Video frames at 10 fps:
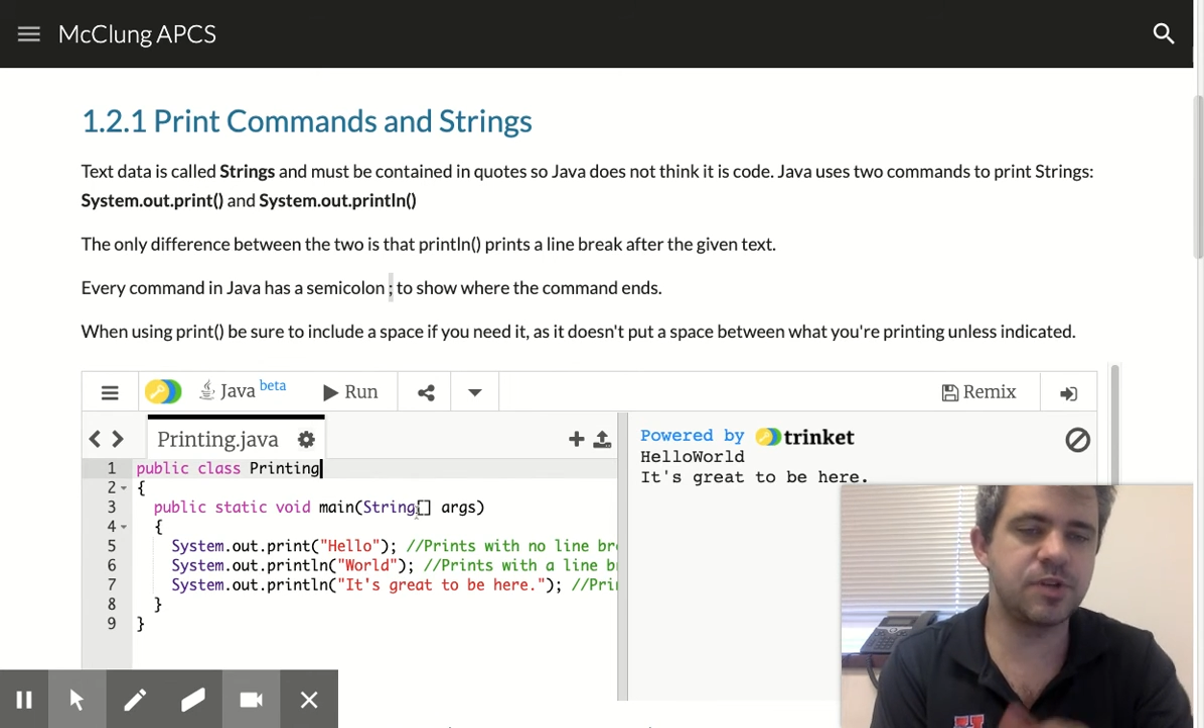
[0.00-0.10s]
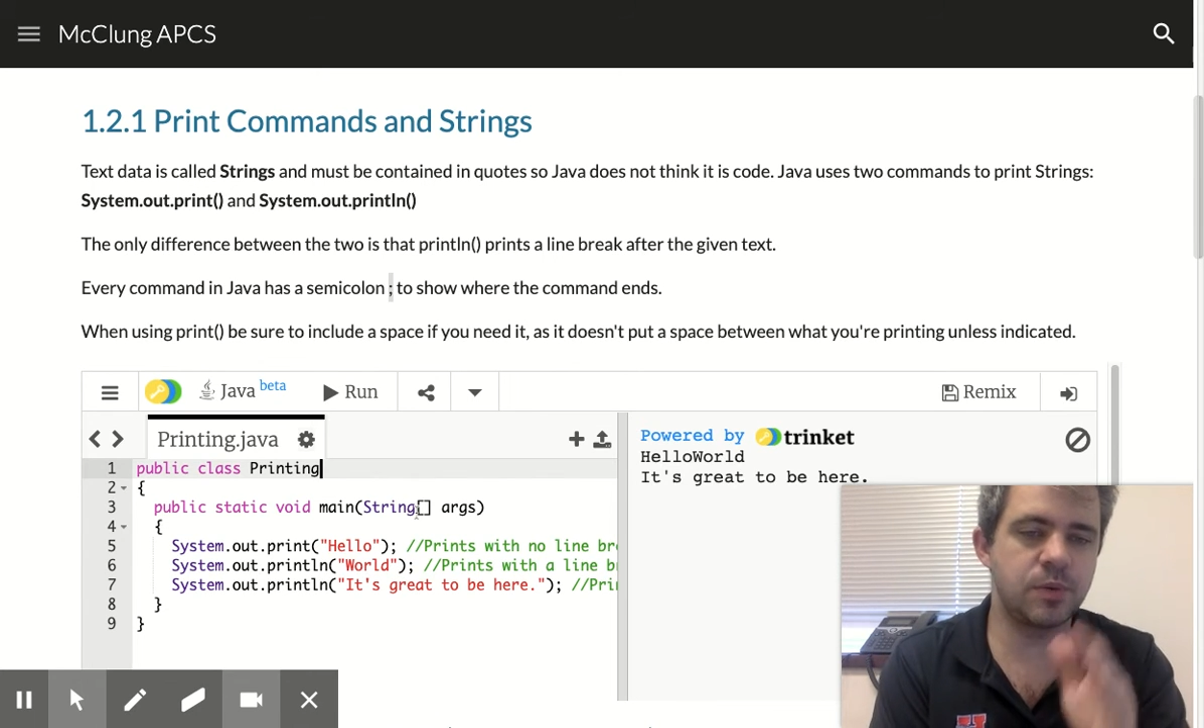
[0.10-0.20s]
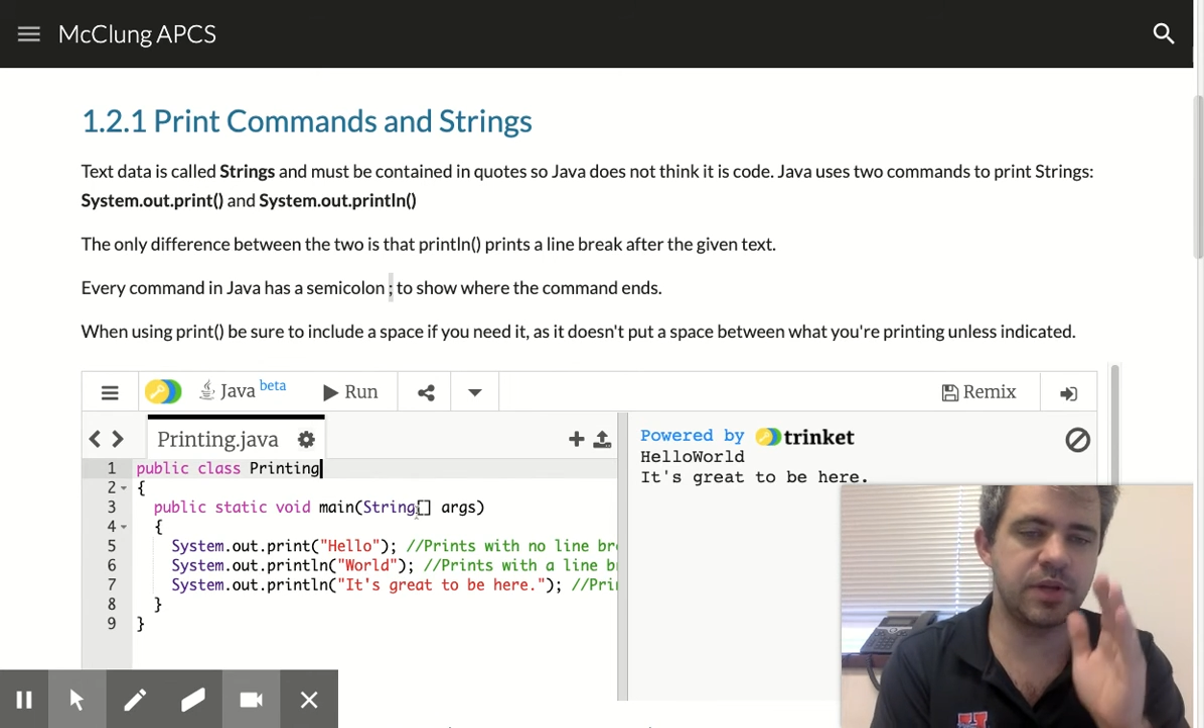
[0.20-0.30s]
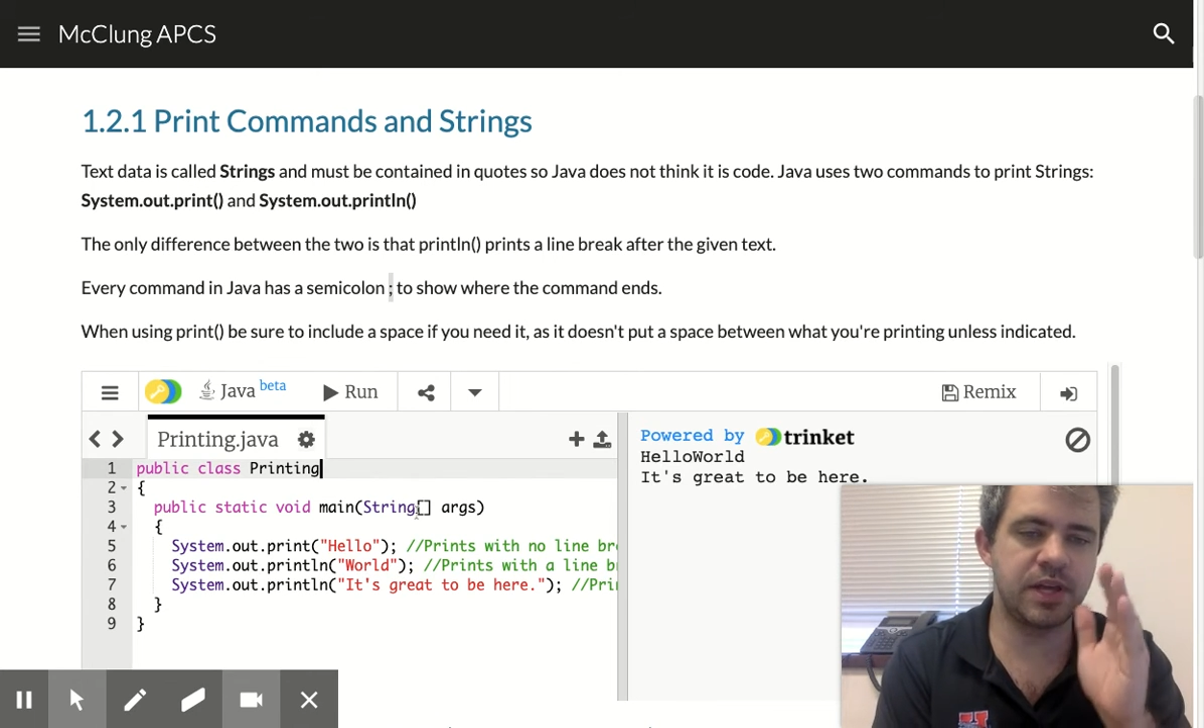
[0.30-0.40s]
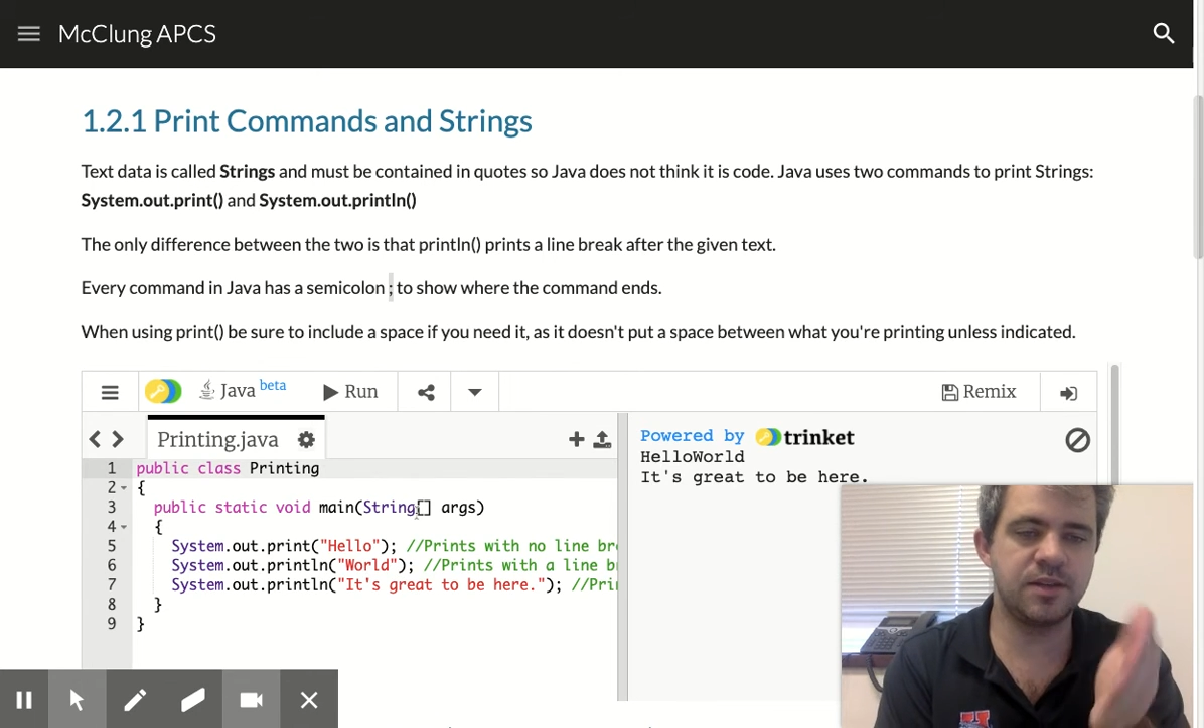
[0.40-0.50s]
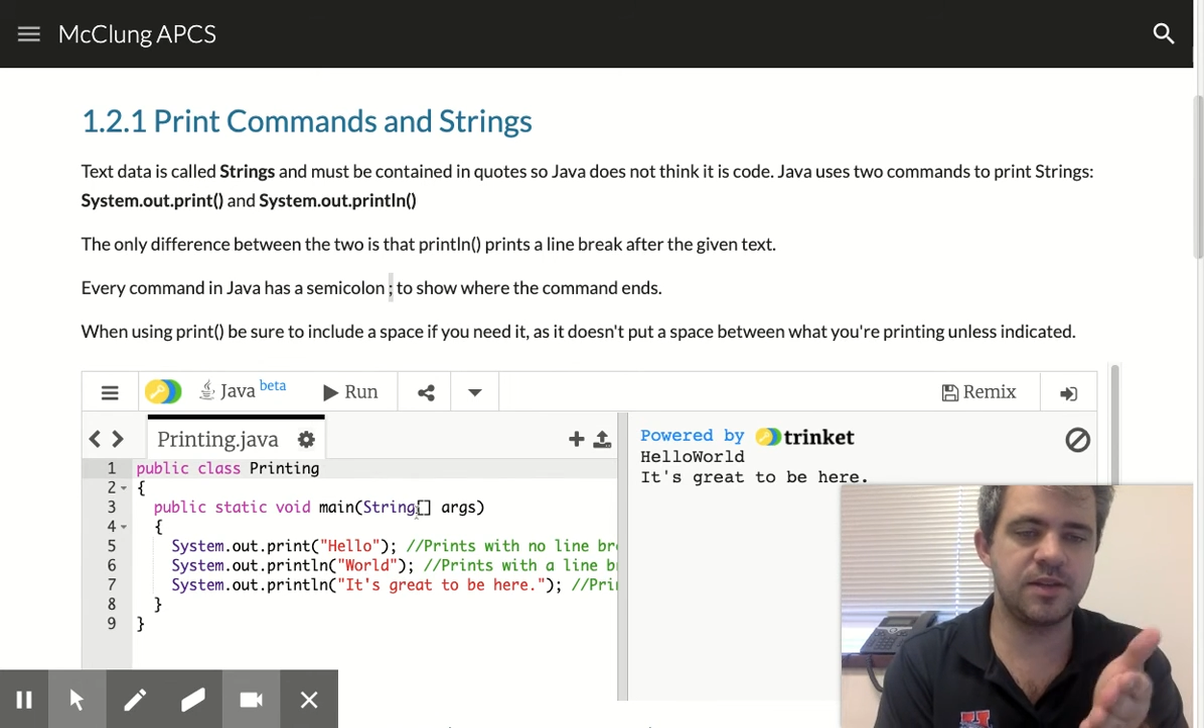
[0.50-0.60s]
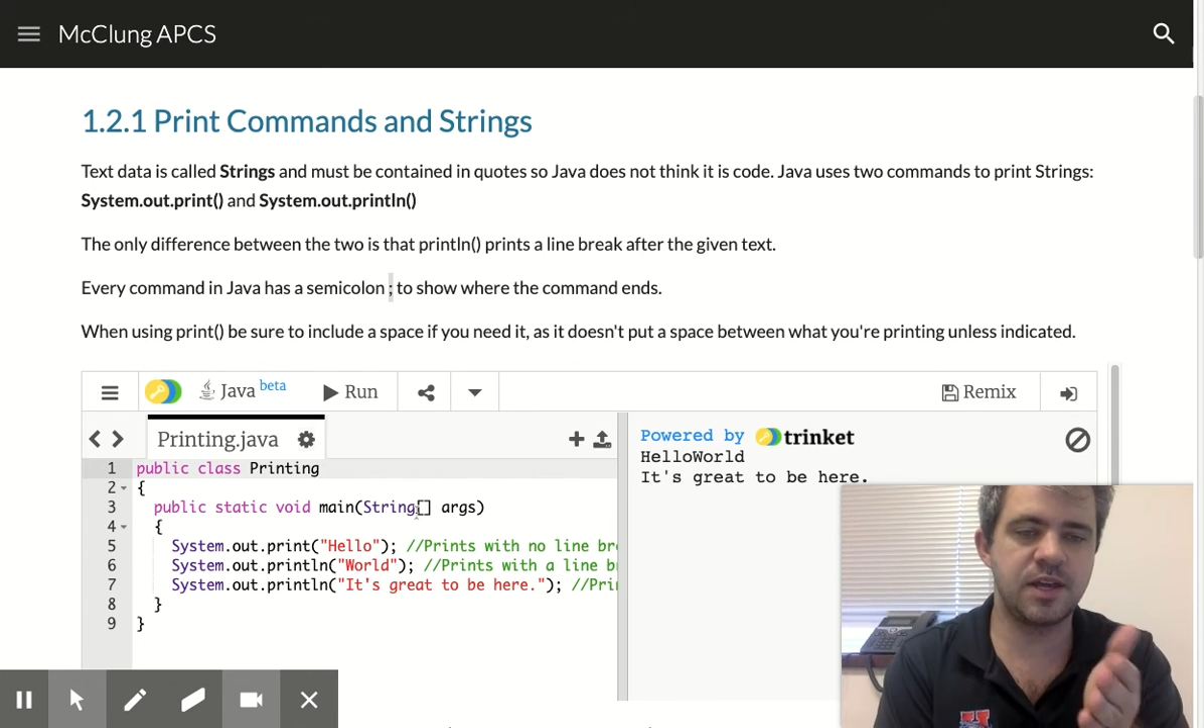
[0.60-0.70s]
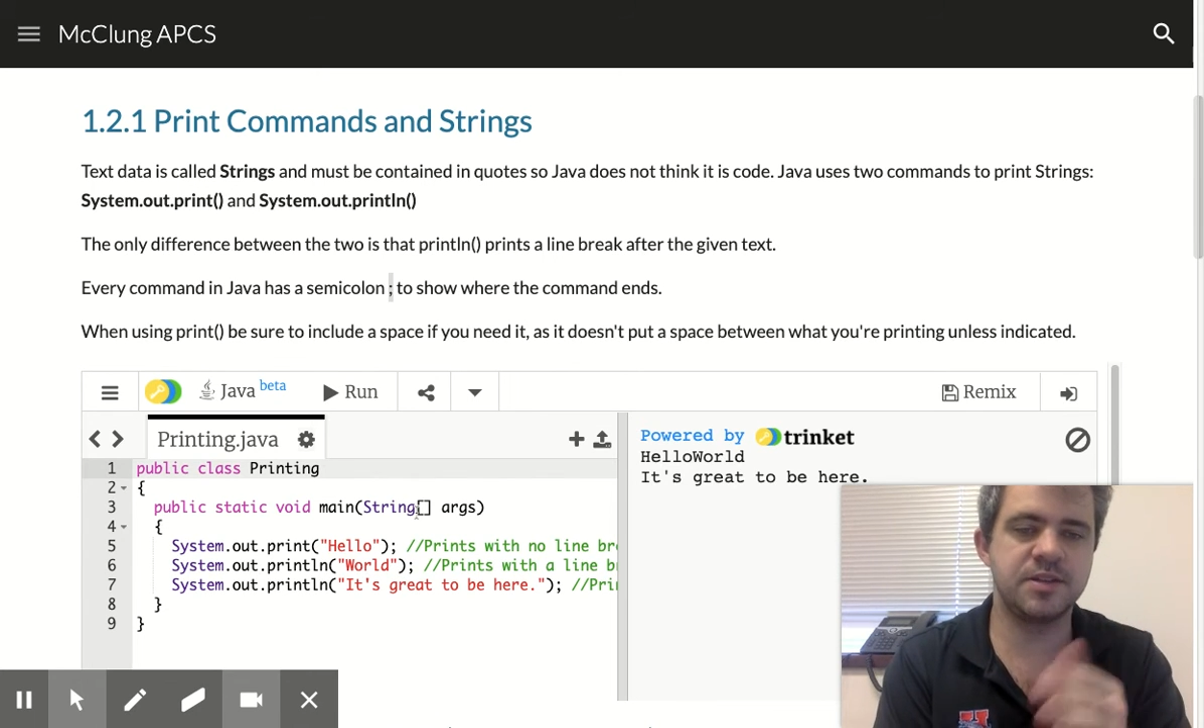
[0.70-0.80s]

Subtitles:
don't end